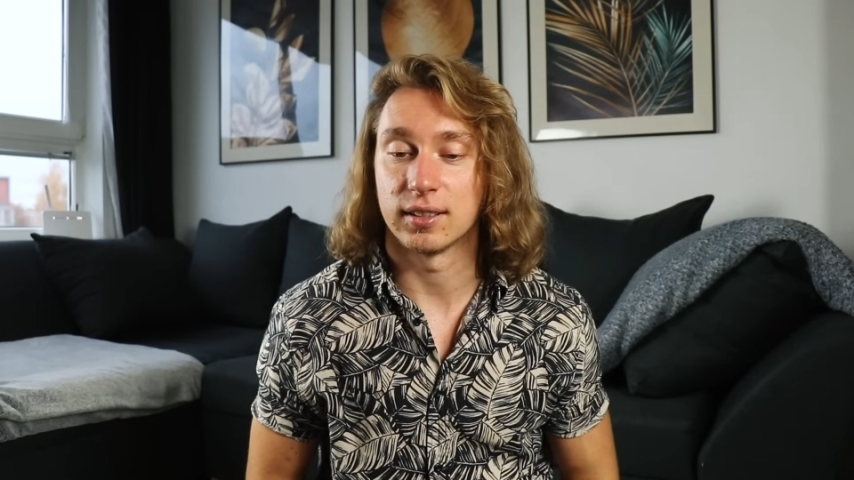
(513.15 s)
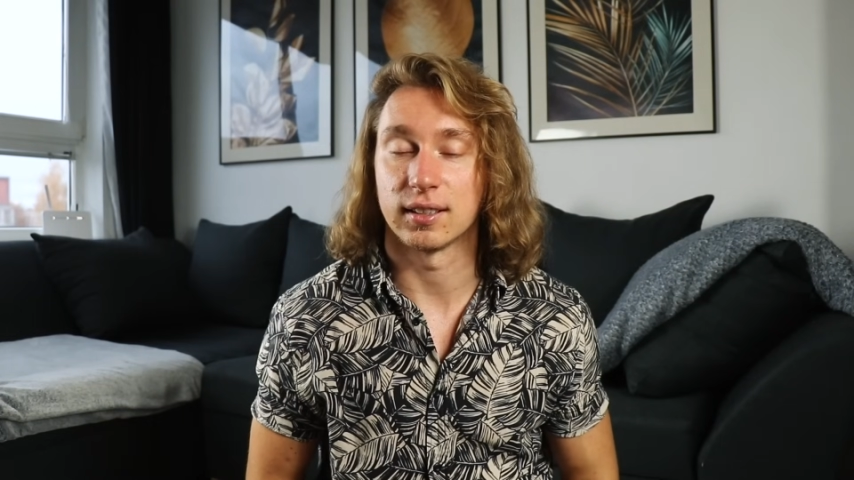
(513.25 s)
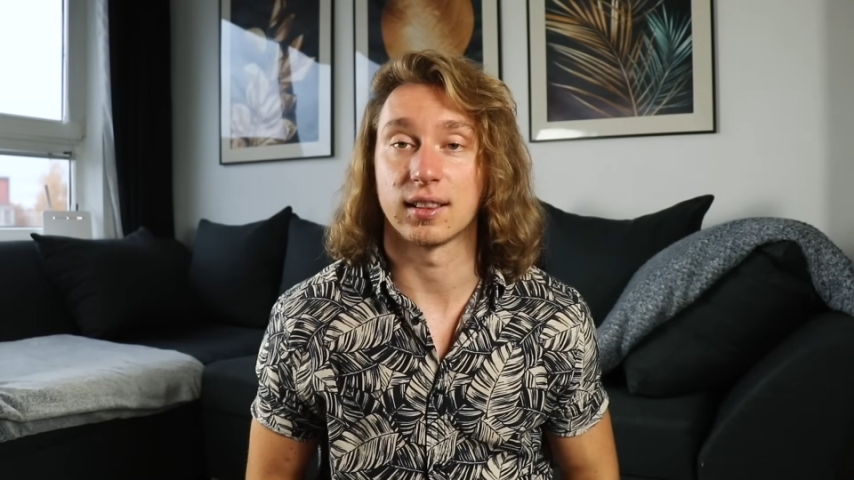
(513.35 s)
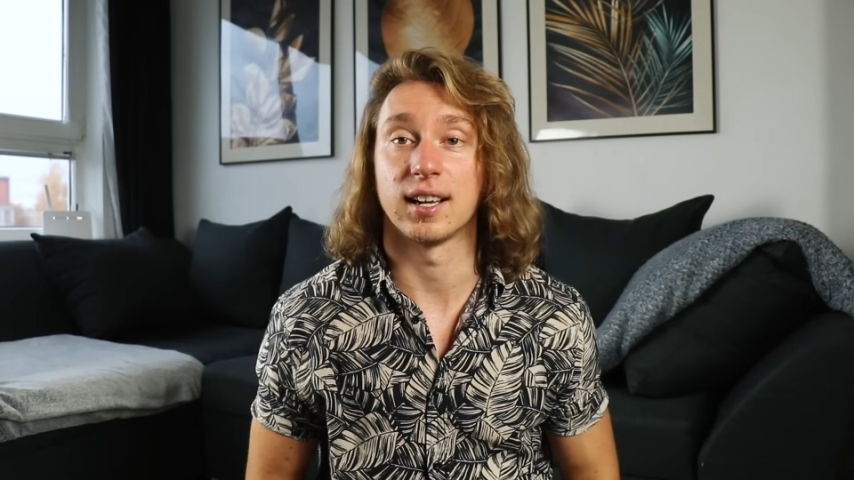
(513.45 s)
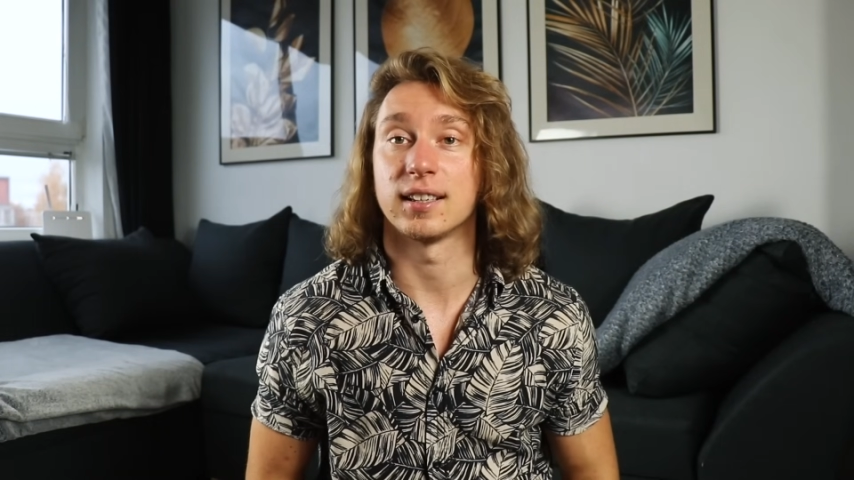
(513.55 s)

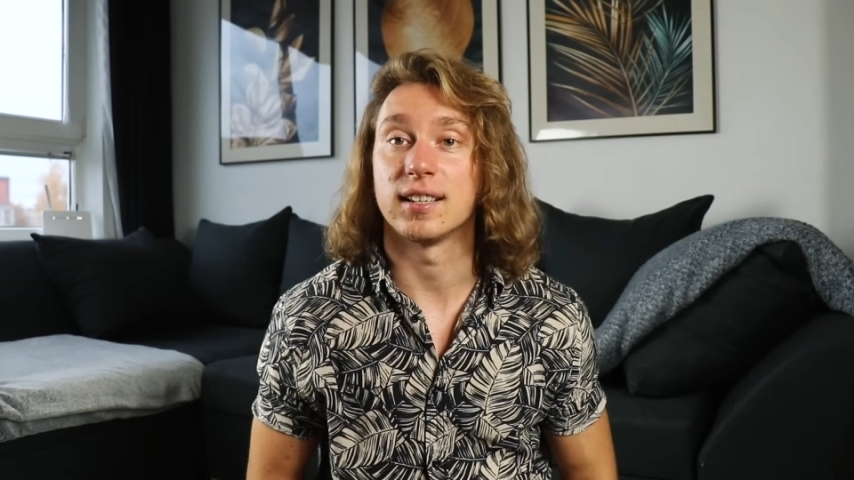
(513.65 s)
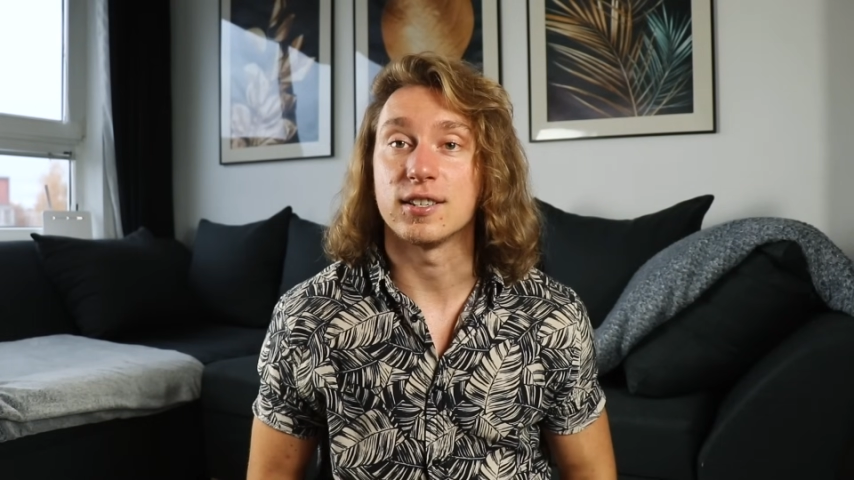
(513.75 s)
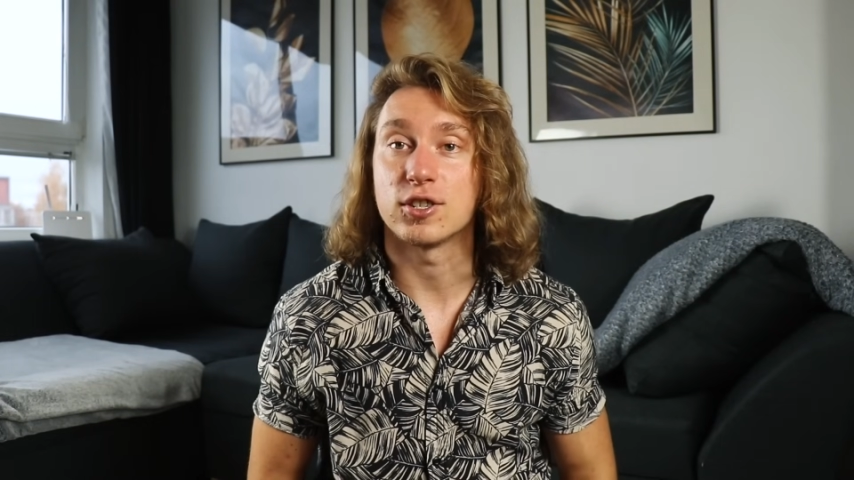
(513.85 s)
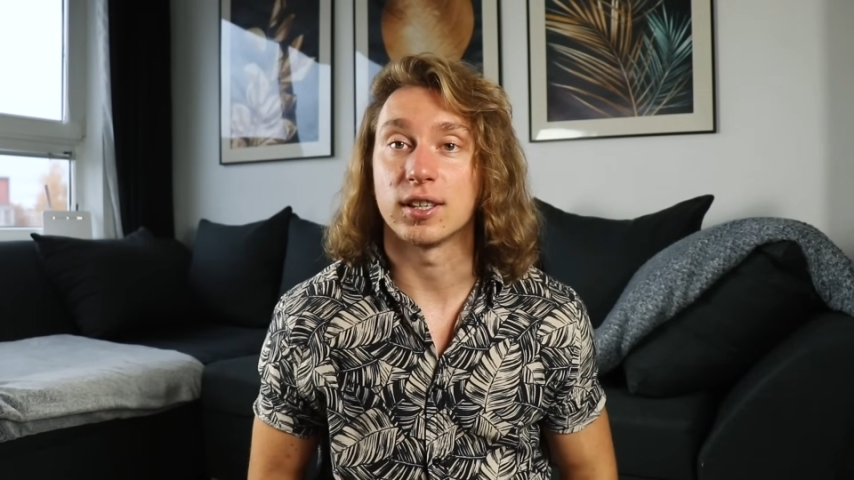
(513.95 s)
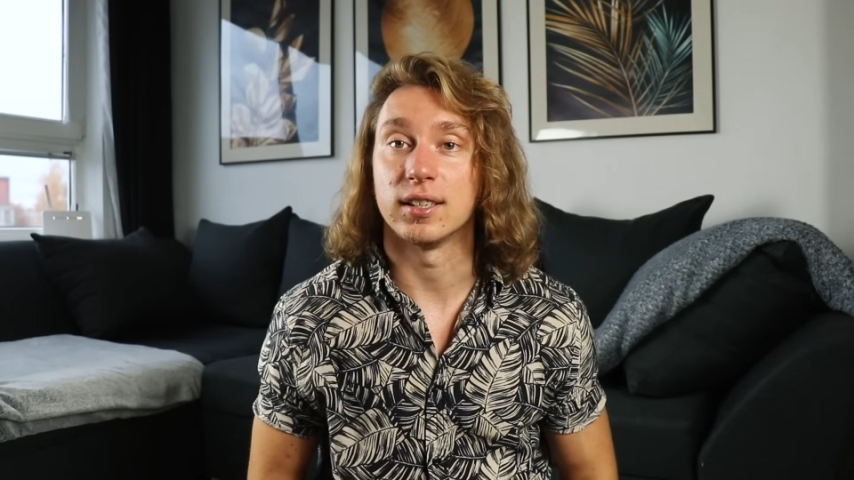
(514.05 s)
not liked
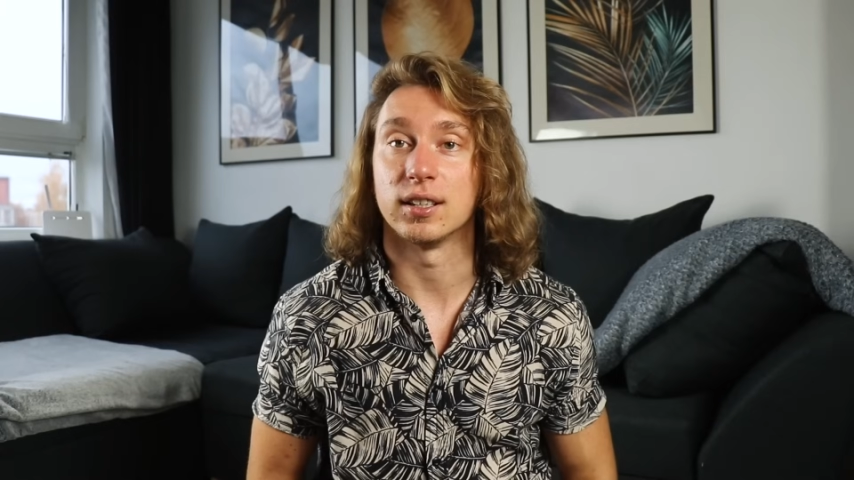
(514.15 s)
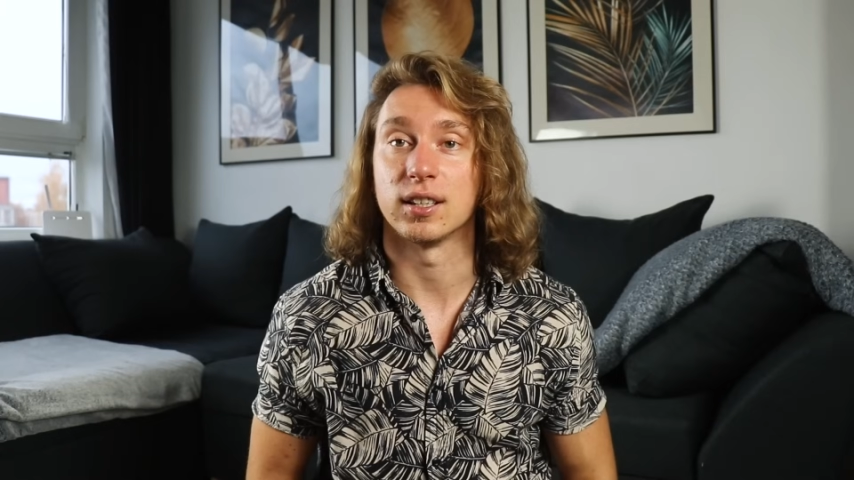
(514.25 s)
each other,